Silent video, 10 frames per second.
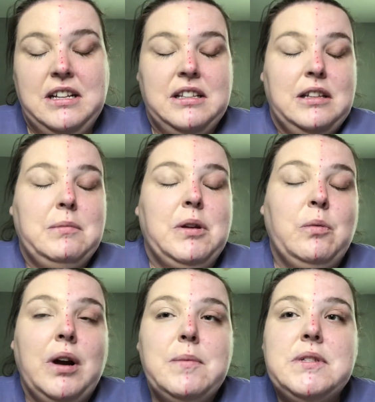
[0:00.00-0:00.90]
Let me
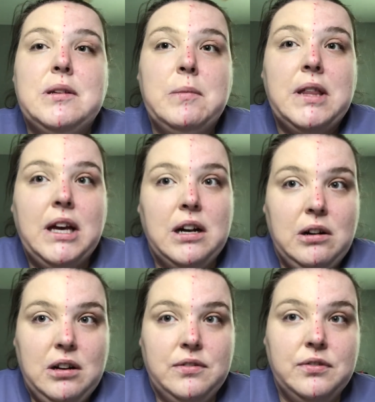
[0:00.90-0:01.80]
wipe some of that
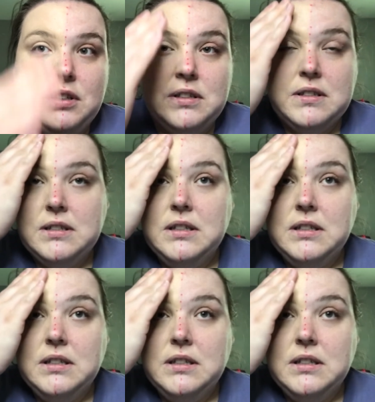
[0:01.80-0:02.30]
off, because